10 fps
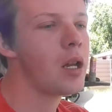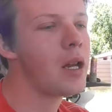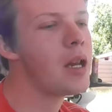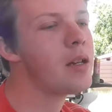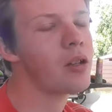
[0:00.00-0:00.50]

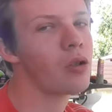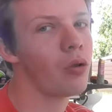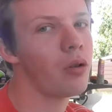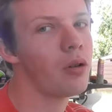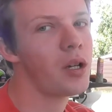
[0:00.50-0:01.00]
he
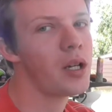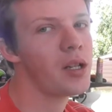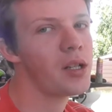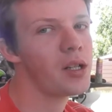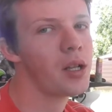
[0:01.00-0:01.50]

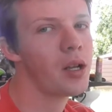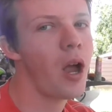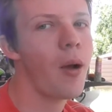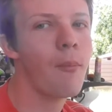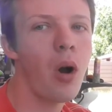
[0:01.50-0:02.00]
destroys
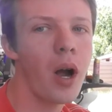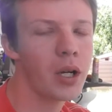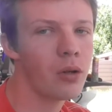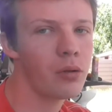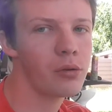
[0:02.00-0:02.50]

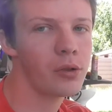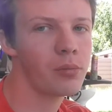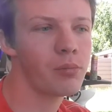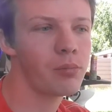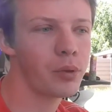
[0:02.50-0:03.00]

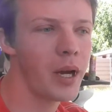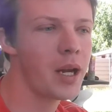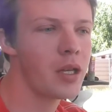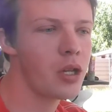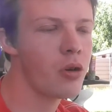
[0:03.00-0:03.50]
Michael's
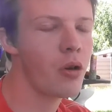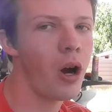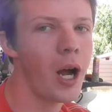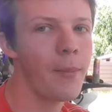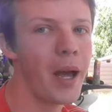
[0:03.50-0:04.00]
brand new
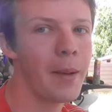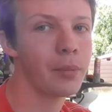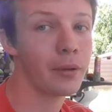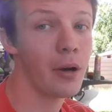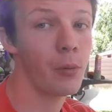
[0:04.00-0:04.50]

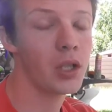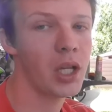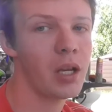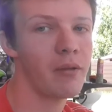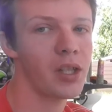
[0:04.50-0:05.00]
iPad Pro, which
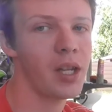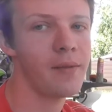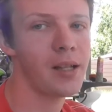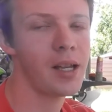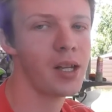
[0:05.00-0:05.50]
he
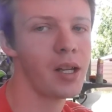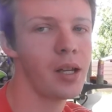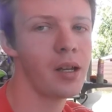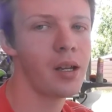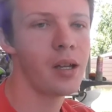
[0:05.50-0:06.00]
received as
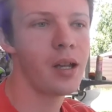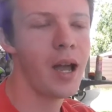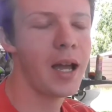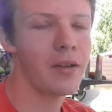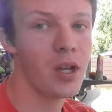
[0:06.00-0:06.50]
a
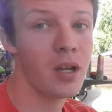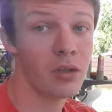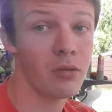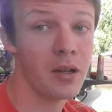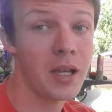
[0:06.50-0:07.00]

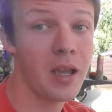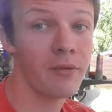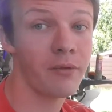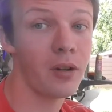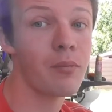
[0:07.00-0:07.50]
anniversary
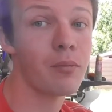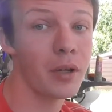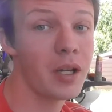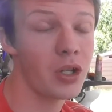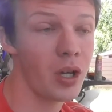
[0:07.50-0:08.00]
gift from
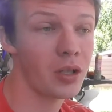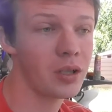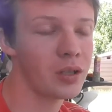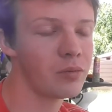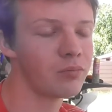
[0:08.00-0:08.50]
Bridgette.